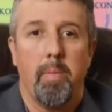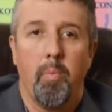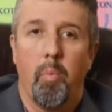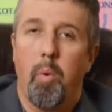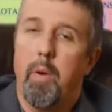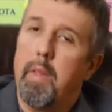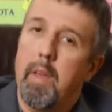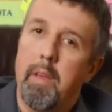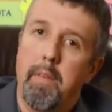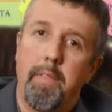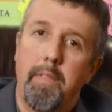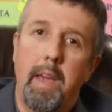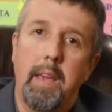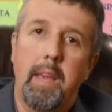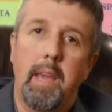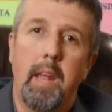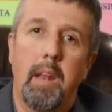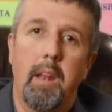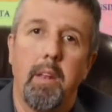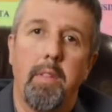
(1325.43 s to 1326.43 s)
when they
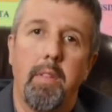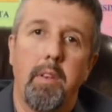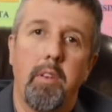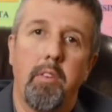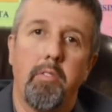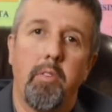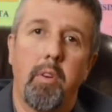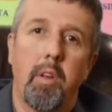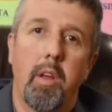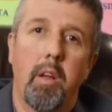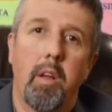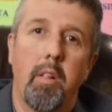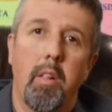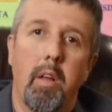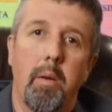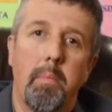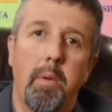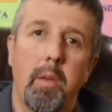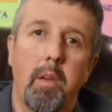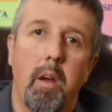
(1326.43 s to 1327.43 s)
vacated the District of
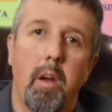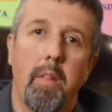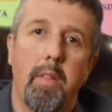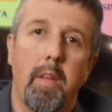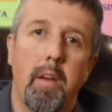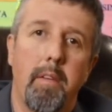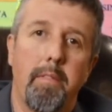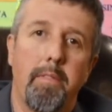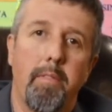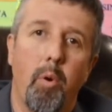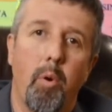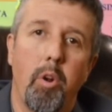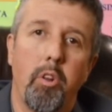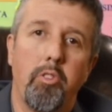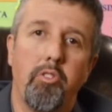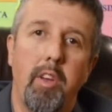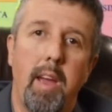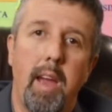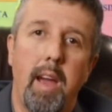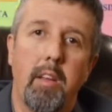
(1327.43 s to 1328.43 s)
Columbia on the
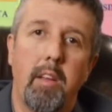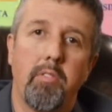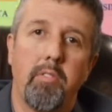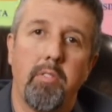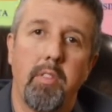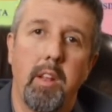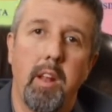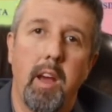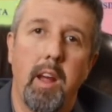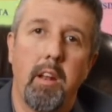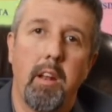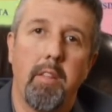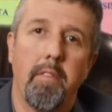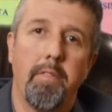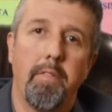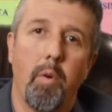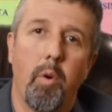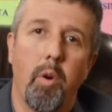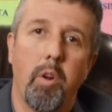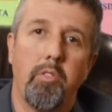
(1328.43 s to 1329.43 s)
Florida Chads, the night of the
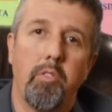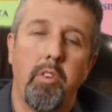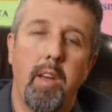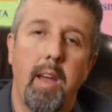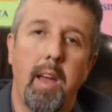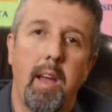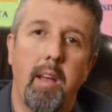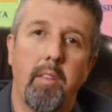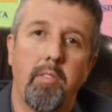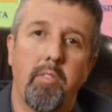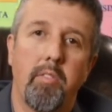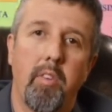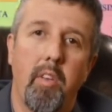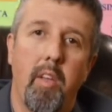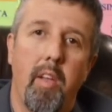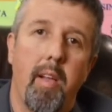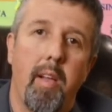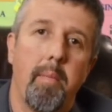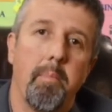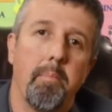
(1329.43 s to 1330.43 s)
Florida Chads,
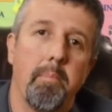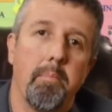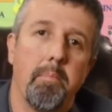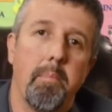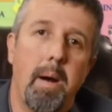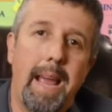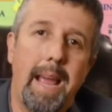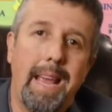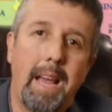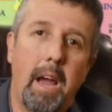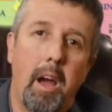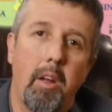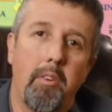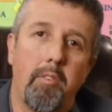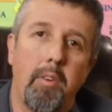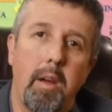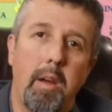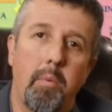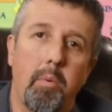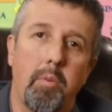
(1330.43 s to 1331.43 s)
my
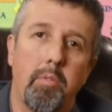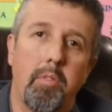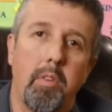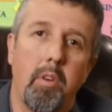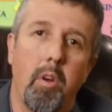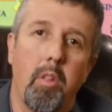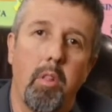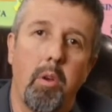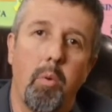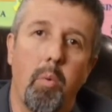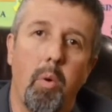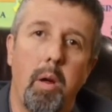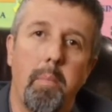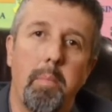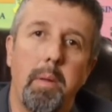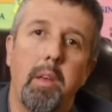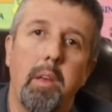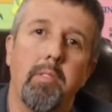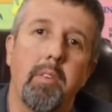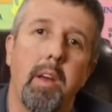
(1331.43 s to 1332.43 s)
contract was the only one
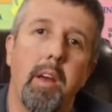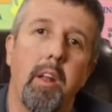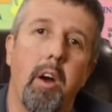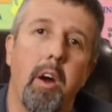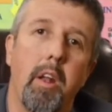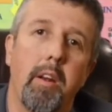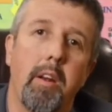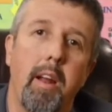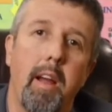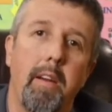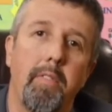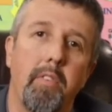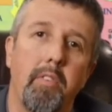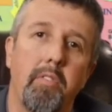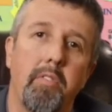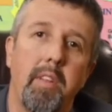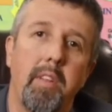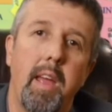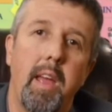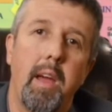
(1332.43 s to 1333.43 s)
because I had autographed the
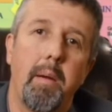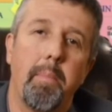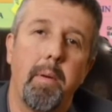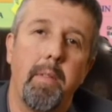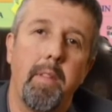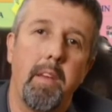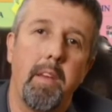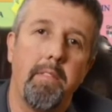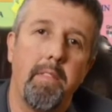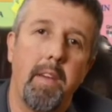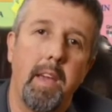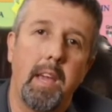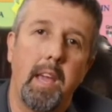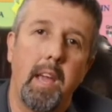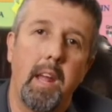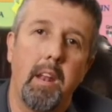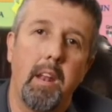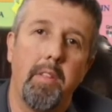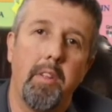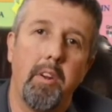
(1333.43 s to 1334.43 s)
stamp, and they
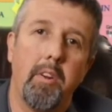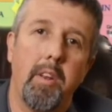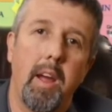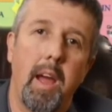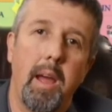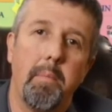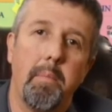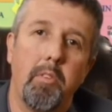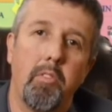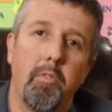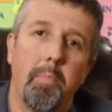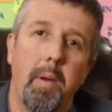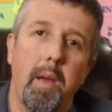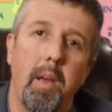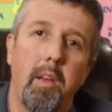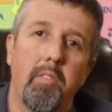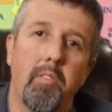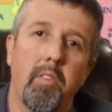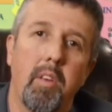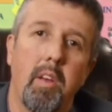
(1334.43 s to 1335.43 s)
vacated their time and
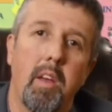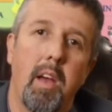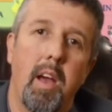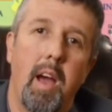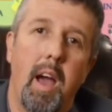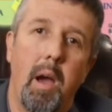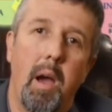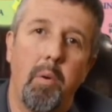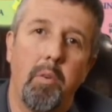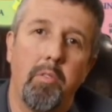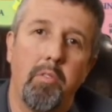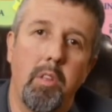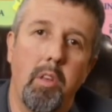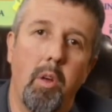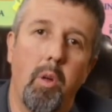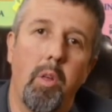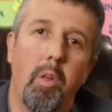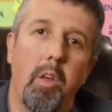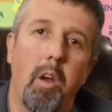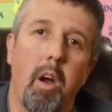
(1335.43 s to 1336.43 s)
space. I was the
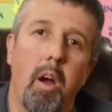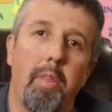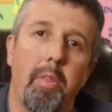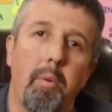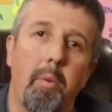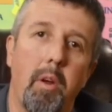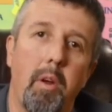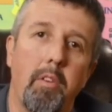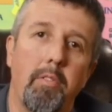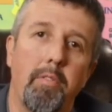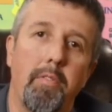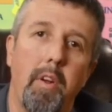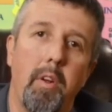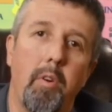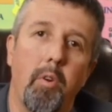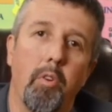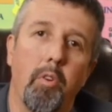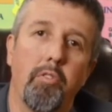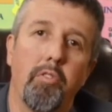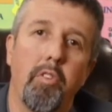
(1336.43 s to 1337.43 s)
only authorized
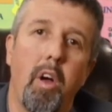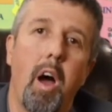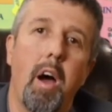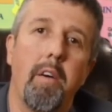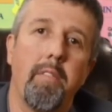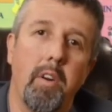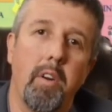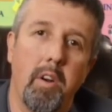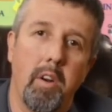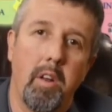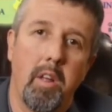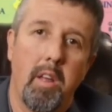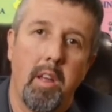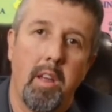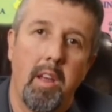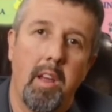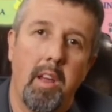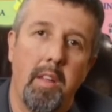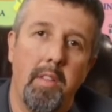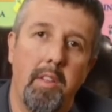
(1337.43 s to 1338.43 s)
federal sovereign
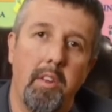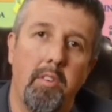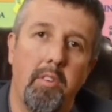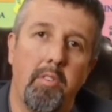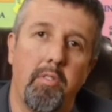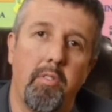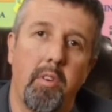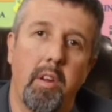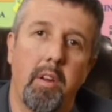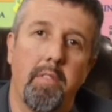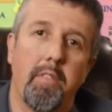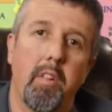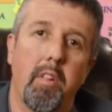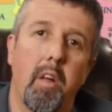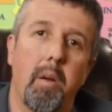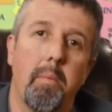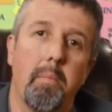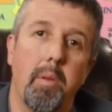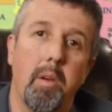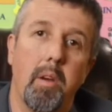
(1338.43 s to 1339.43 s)
in the District of
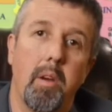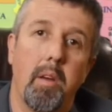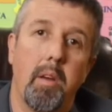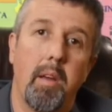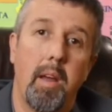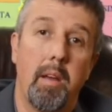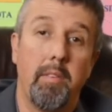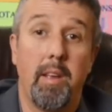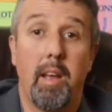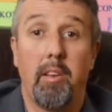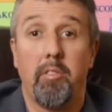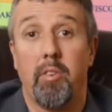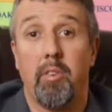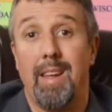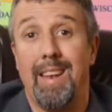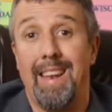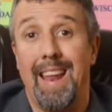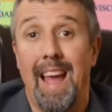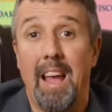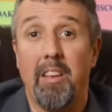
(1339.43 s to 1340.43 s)
Columbia. I was actually
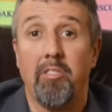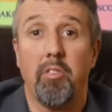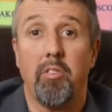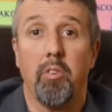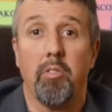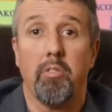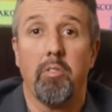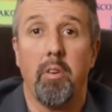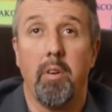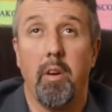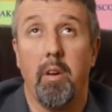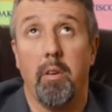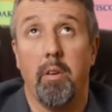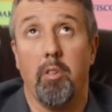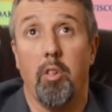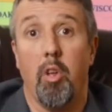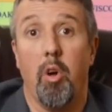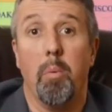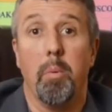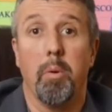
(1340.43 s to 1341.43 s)
a
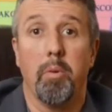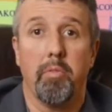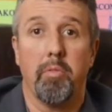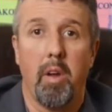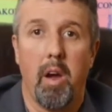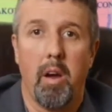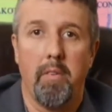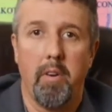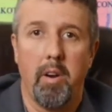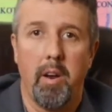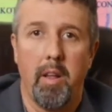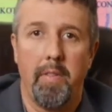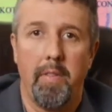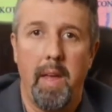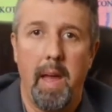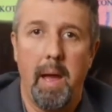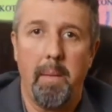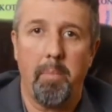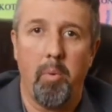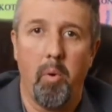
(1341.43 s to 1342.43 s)
global sovereign at
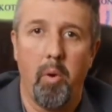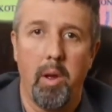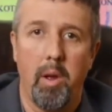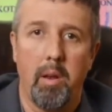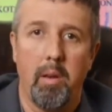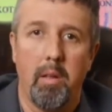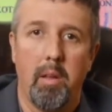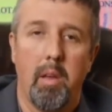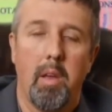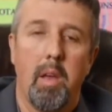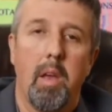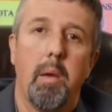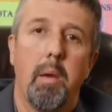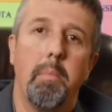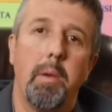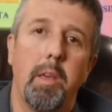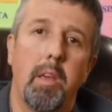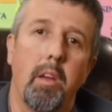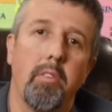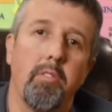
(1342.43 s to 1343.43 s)
that point
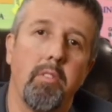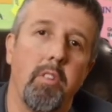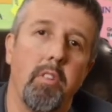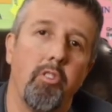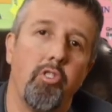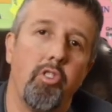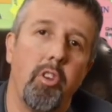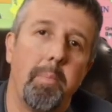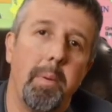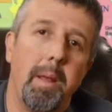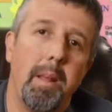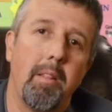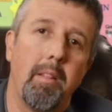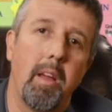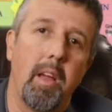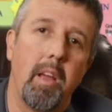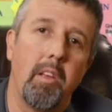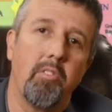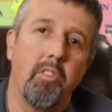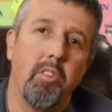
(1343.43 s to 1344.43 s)
because of the shipping
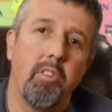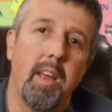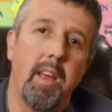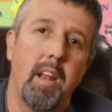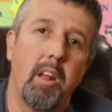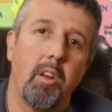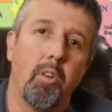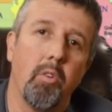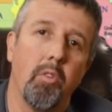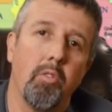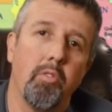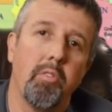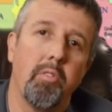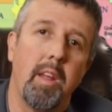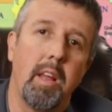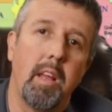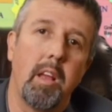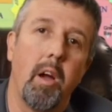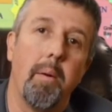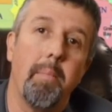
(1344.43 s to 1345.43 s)
lanes and tentacles
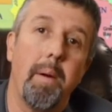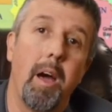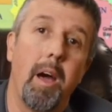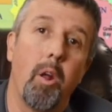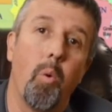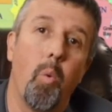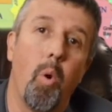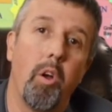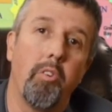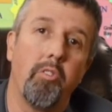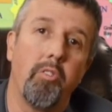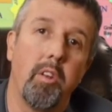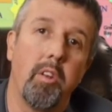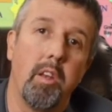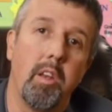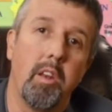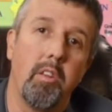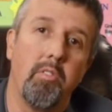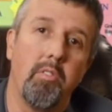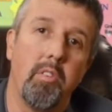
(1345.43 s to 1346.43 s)
that come out of
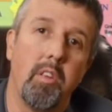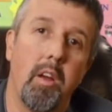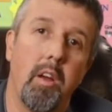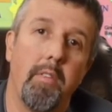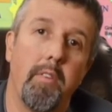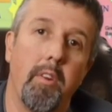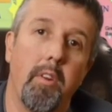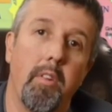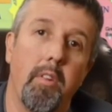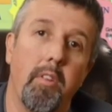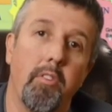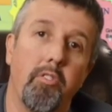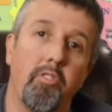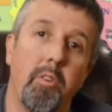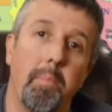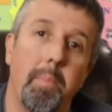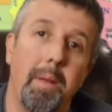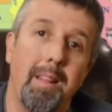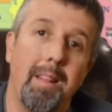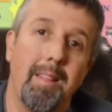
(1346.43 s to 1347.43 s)
Washington, D.C. under the
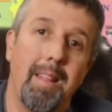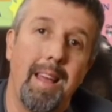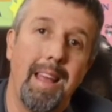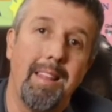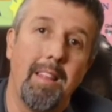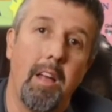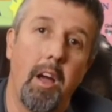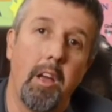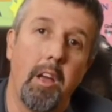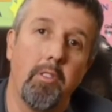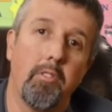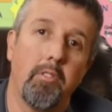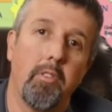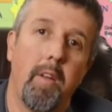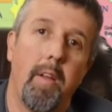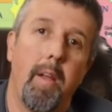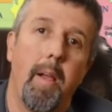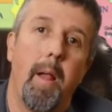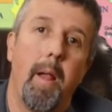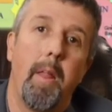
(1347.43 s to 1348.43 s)
shipping ley lines
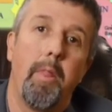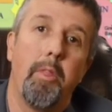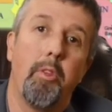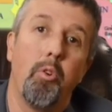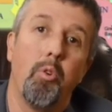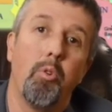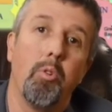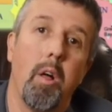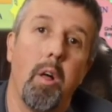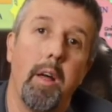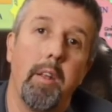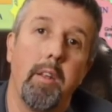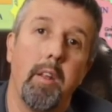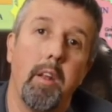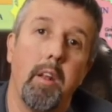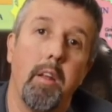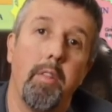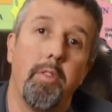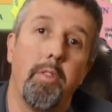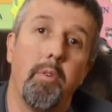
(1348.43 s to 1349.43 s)
through
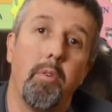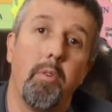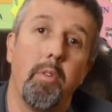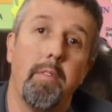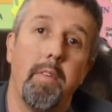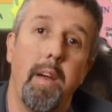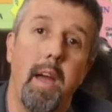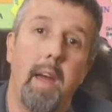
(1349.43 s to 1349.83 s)
London and through the